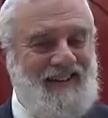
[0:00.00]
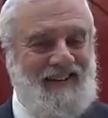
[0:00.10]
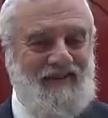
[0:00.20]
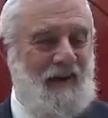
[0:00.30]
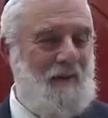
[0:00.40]

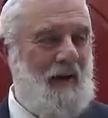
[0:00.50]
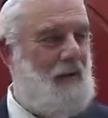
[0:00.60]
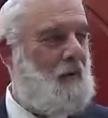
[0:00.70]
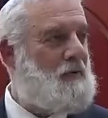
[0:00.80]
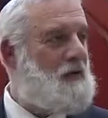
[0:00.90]
Everybody
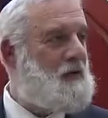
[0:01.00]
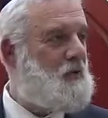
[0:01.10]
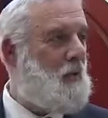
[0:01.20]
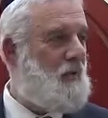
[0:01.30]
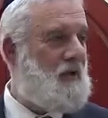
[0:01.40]
knows his
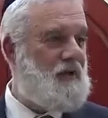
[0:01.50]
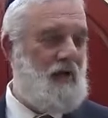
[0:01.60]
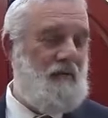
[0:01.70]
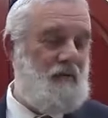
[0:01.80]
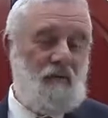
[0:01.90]
story, his
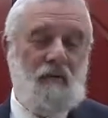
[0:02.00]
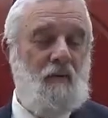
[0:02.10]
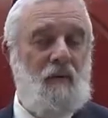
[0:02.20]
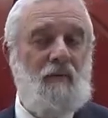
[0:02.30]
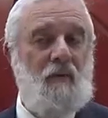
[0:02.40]
life story. He
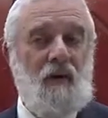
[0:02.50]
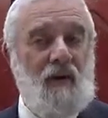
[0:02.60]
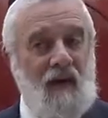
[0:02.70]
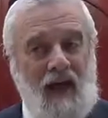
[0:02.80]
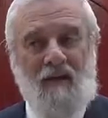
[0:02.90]
went through a
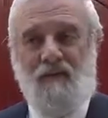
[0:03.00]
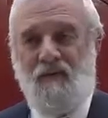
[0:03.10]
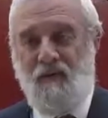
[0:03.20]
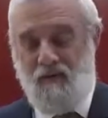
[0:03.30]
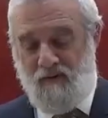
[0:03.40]
lot of
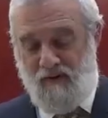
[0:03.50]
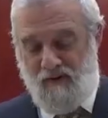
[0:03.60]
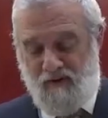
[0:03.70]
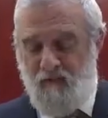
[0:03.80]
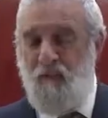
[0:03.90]
difficulties.